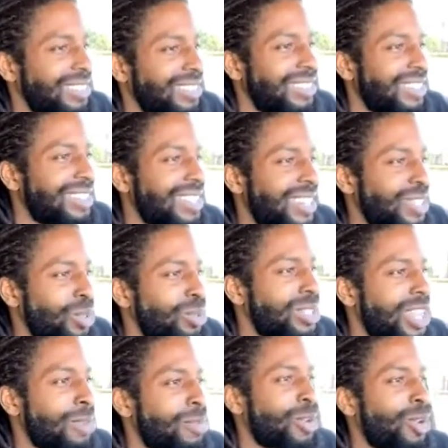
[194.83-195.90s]
Didn't take no
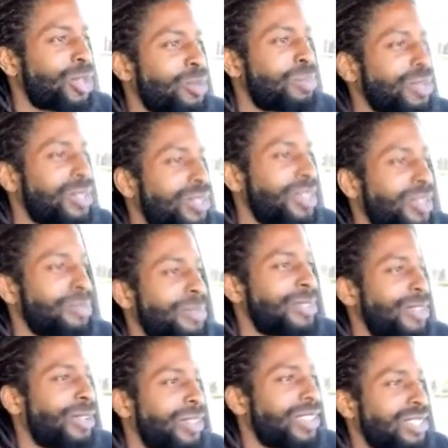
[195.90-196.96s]
time at all to put it up
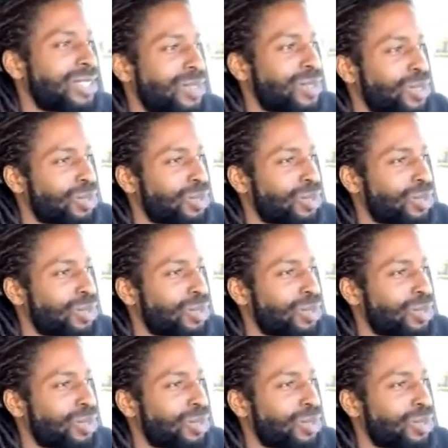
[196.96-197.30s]
and all that stuff.